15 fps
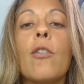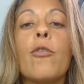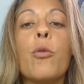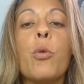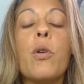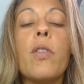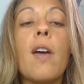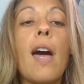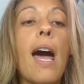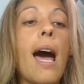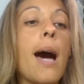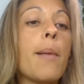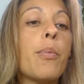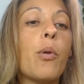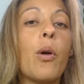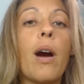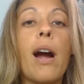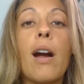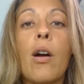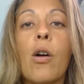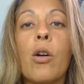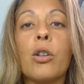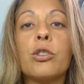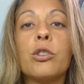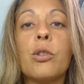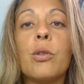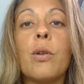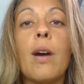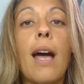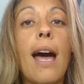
for the app, or I also